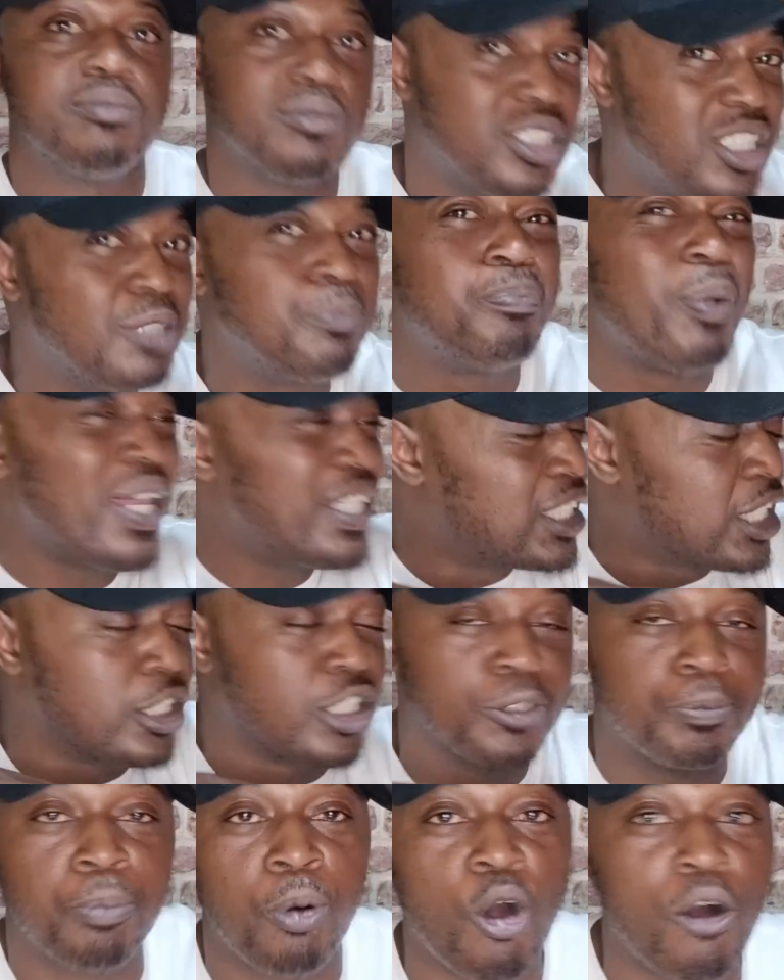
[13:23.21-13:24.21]
she basically
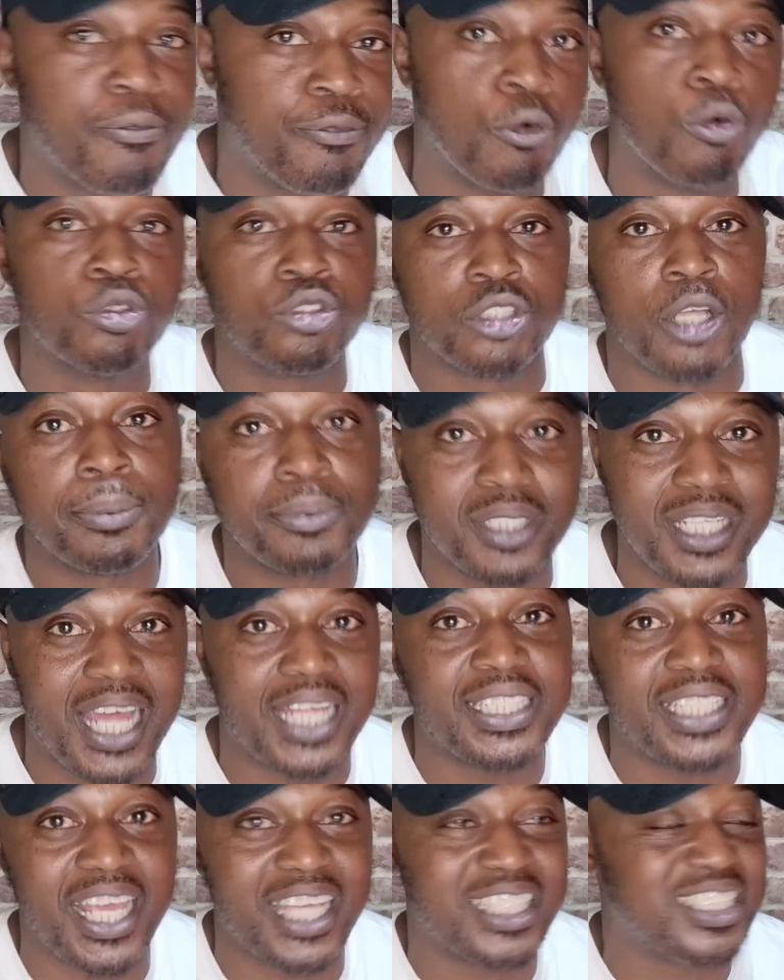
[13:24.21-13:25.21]
just put a full stop to
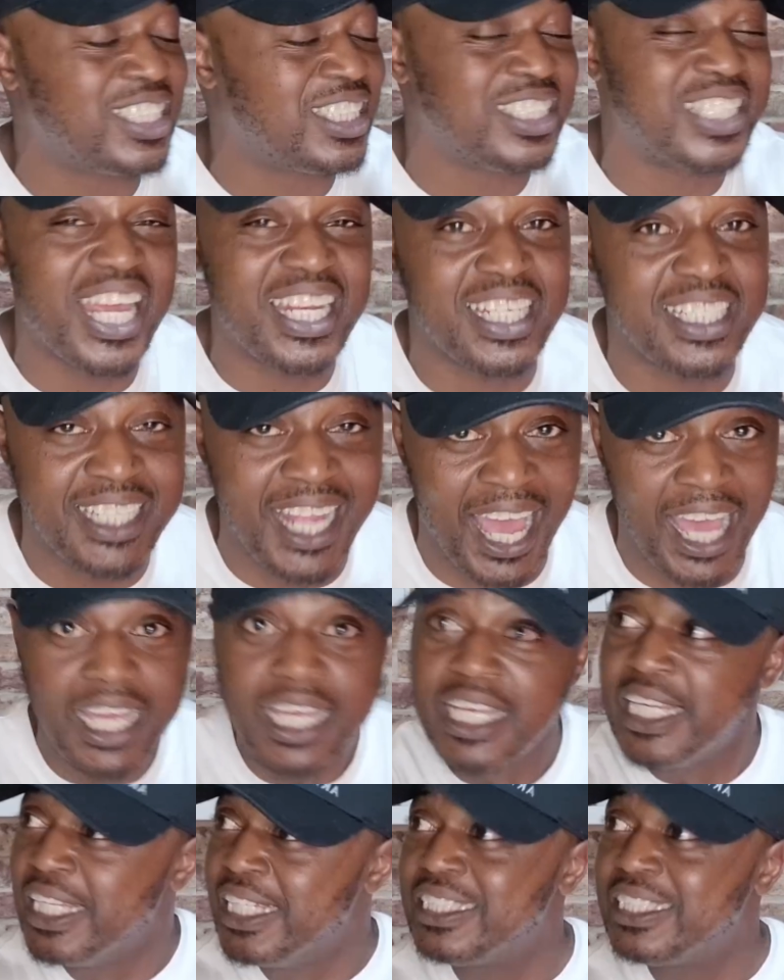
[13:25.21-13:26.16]
that there. She deaded that.